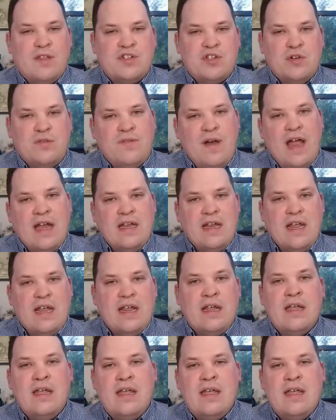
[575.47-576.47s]
And so
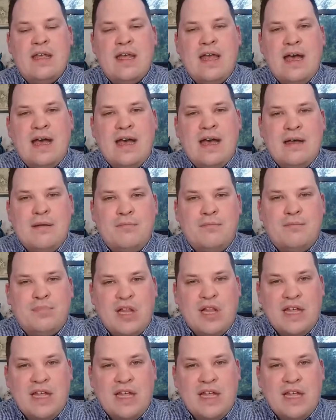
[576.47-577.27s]
finding um,